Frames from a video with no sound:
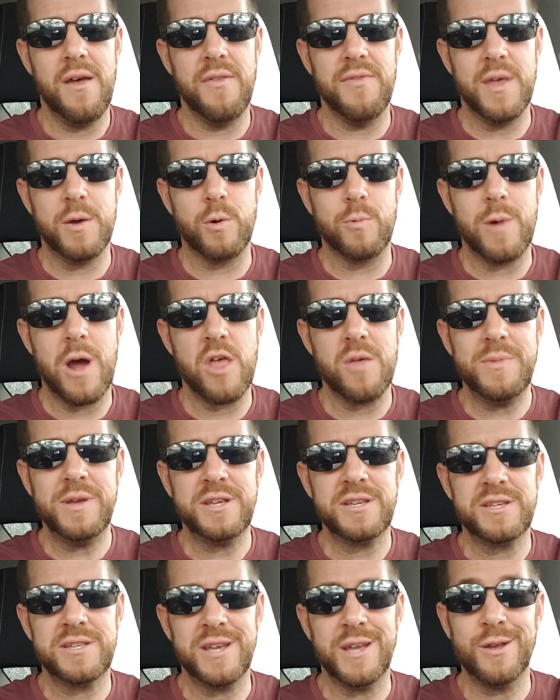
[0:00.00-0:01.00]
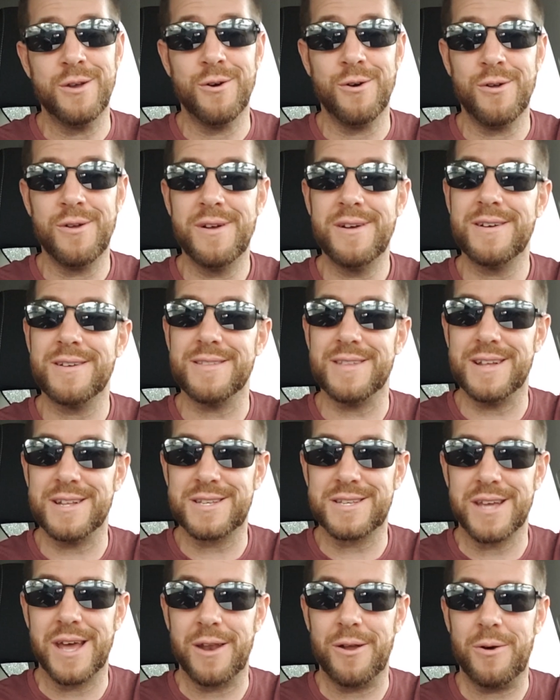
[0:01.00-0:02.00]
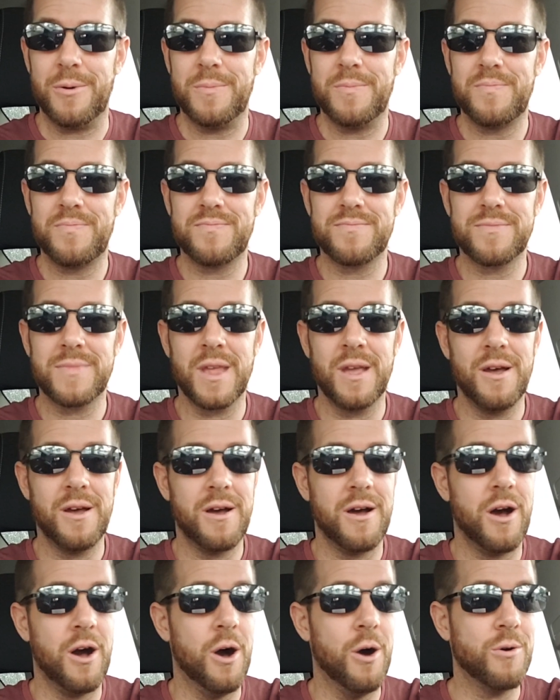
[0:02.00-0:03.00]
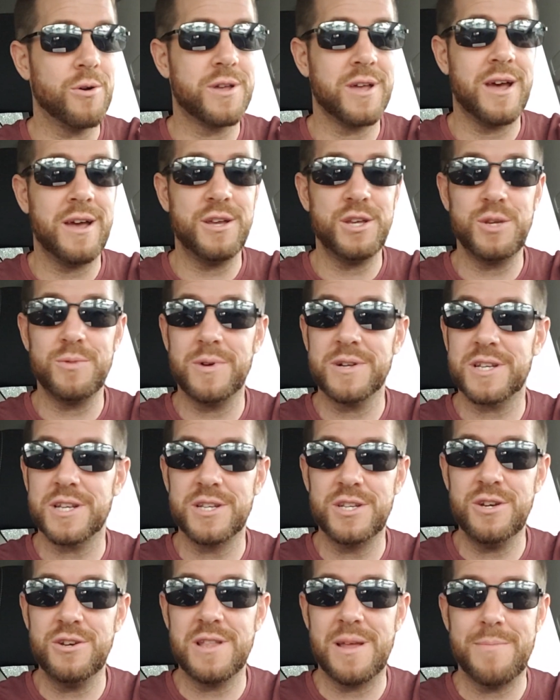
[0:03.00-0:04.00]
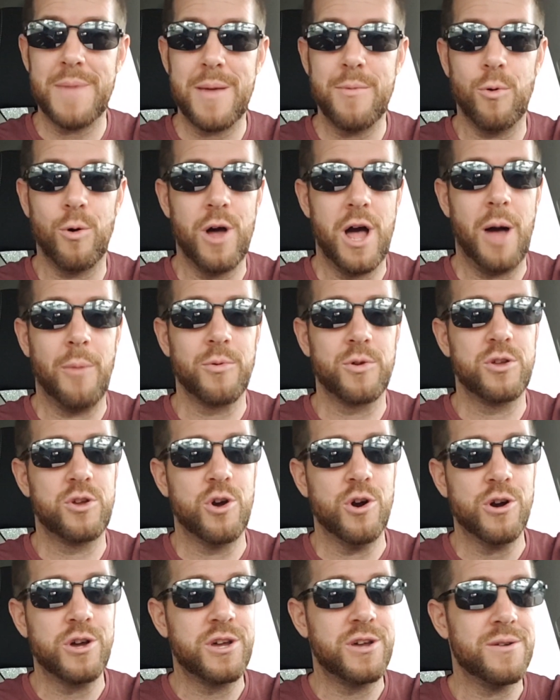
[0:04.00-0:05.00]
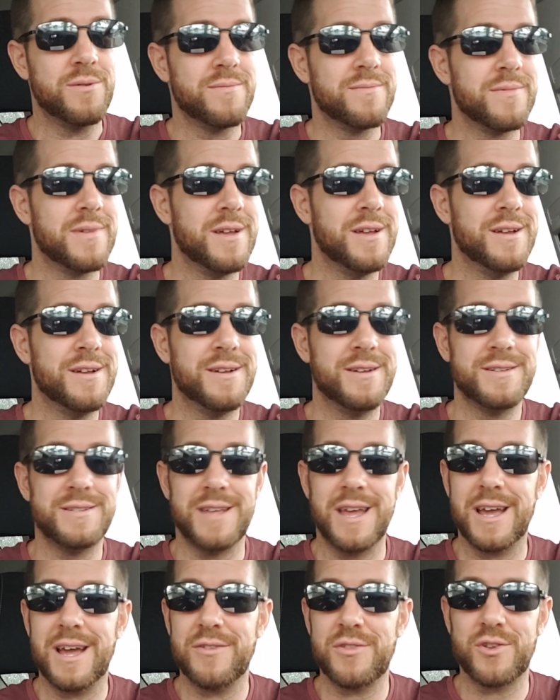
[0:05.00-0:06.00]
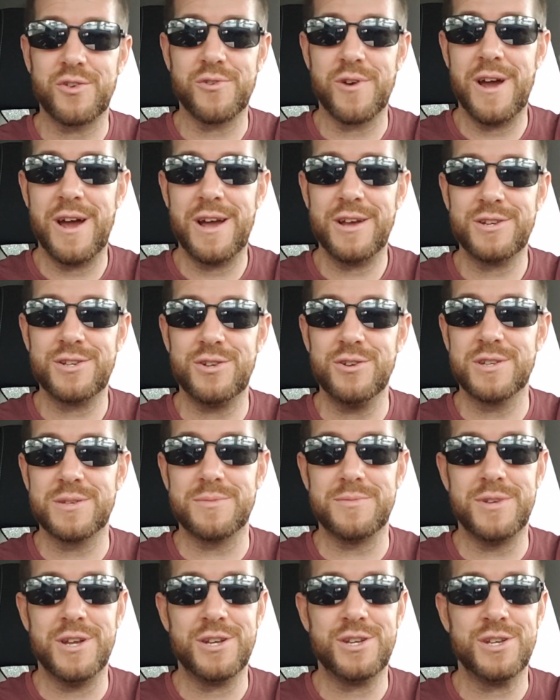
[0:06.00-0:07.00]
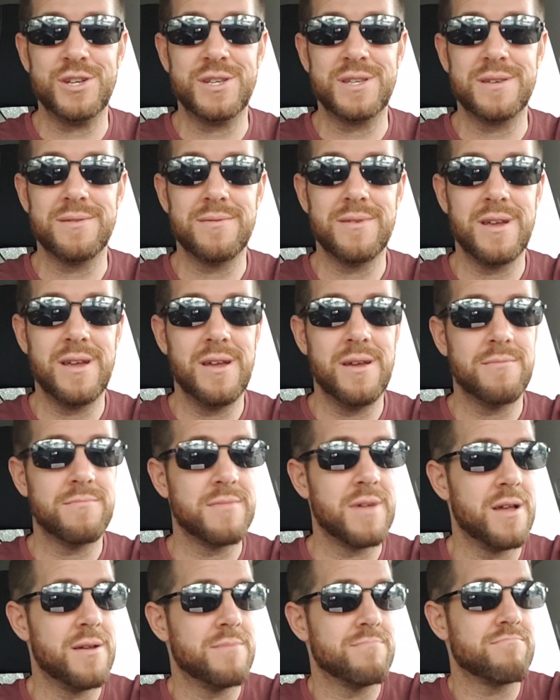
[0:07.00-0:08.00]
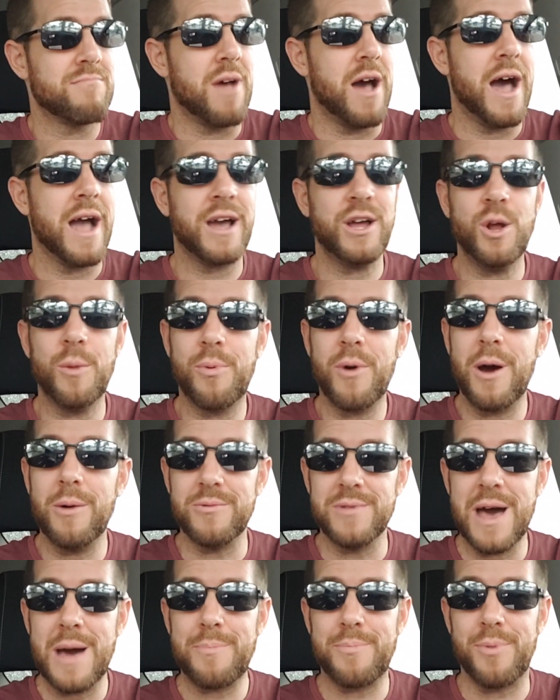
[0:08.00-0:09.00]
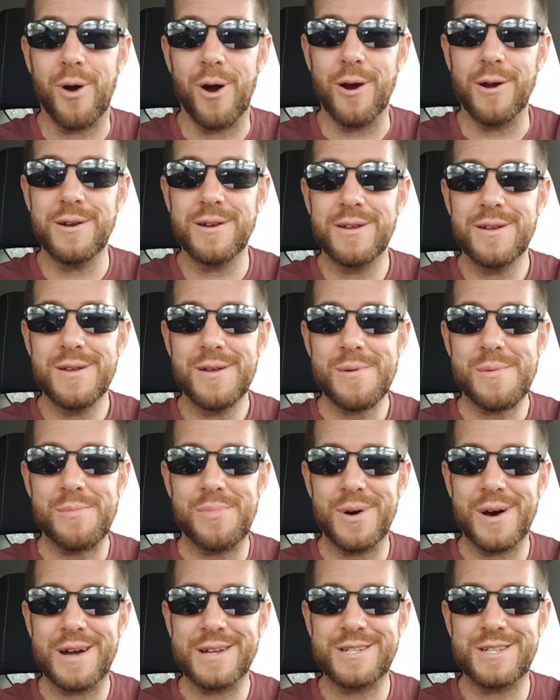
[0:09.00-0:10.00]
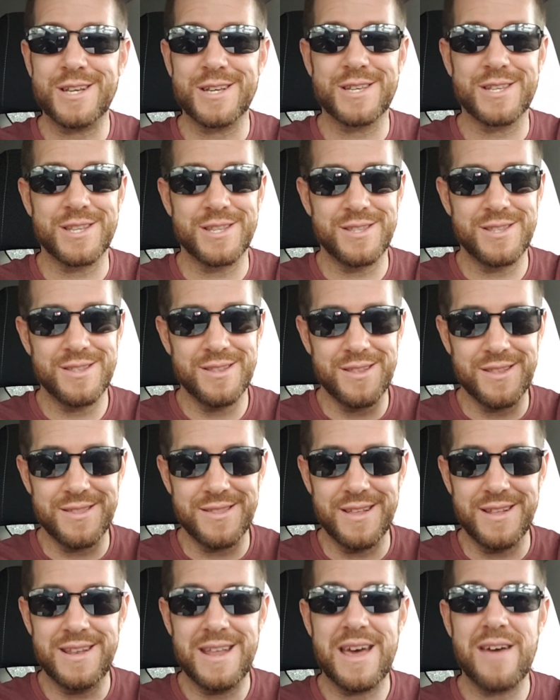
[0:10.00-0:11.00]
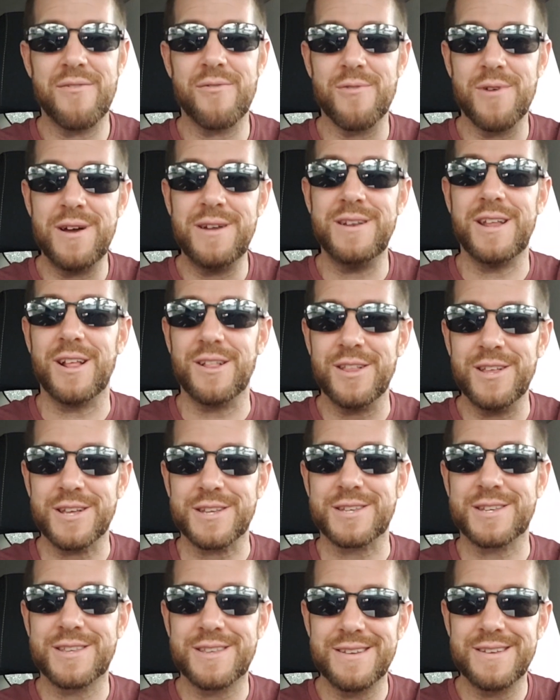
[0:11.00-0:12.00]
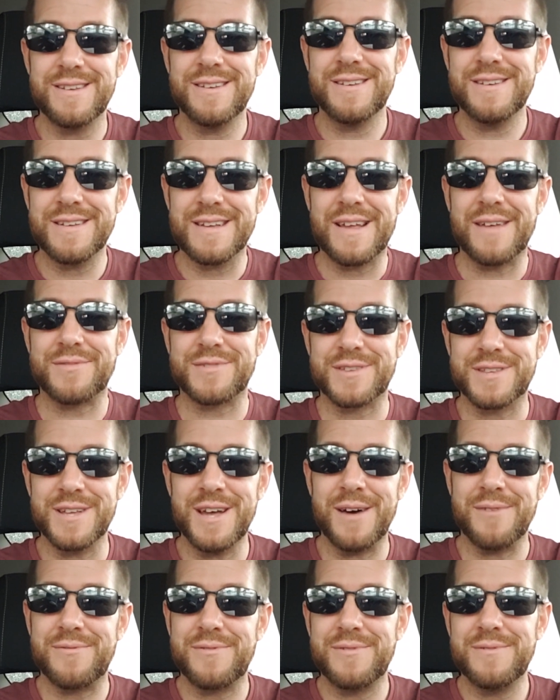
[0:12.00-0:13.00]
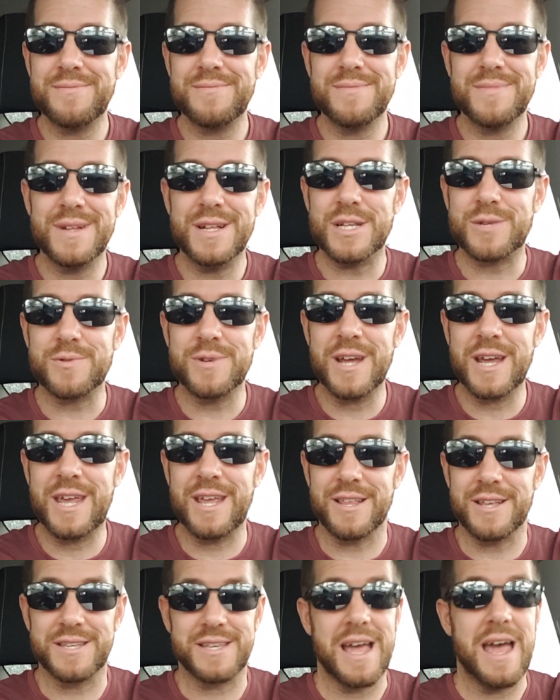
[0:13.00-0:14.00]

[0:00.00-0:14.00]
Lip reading: They would rather be single than settle. Okay, she wants a dude that maybe will help cook, take out the trash, do some dishes. I got no problem with that part, but just the never-ending list of stuff. It's ridiculous.